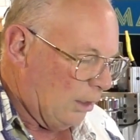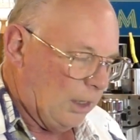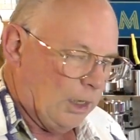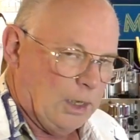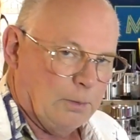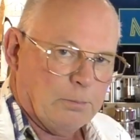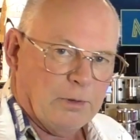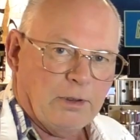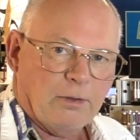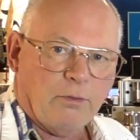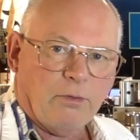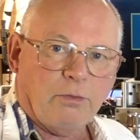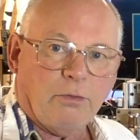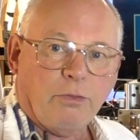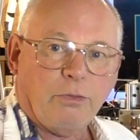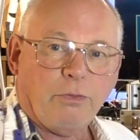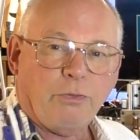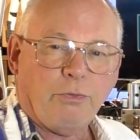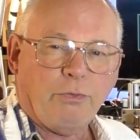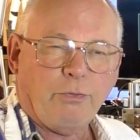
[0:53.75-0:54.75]
about
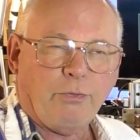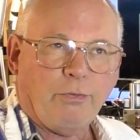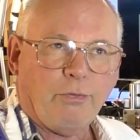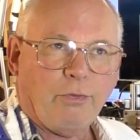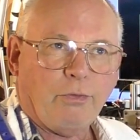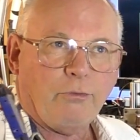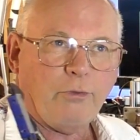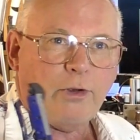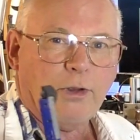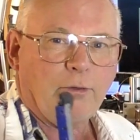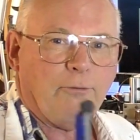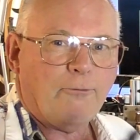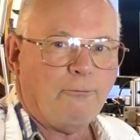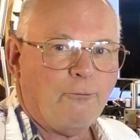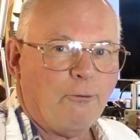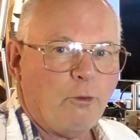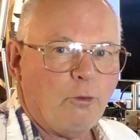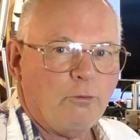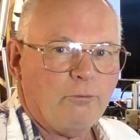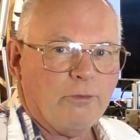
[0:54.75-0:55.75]
3 or
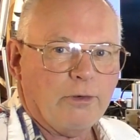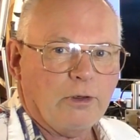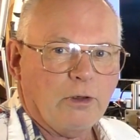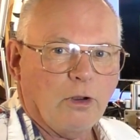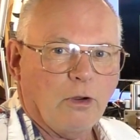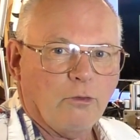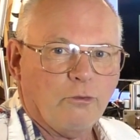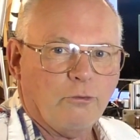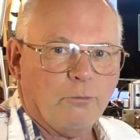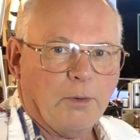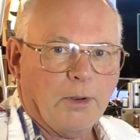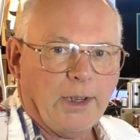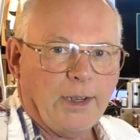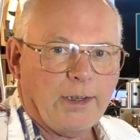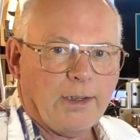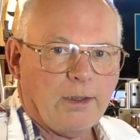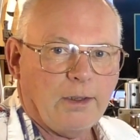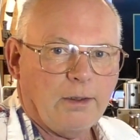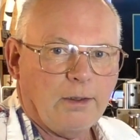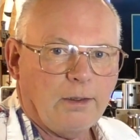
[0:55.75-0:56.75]
4 videos
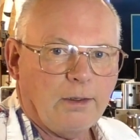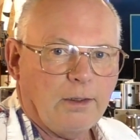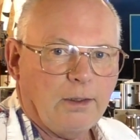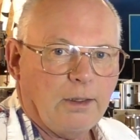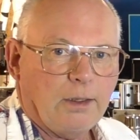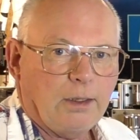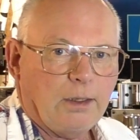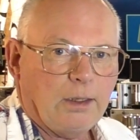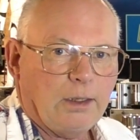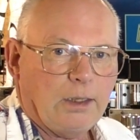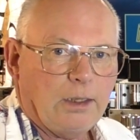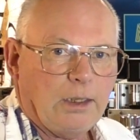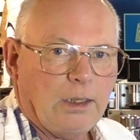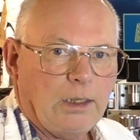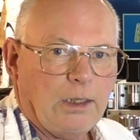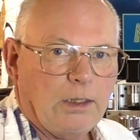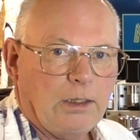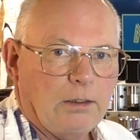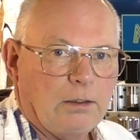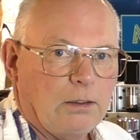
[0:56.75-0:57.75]
back,
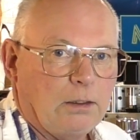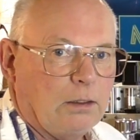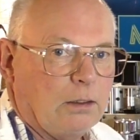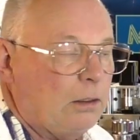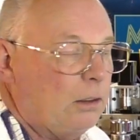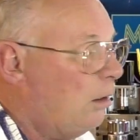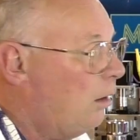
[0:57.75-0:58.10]
in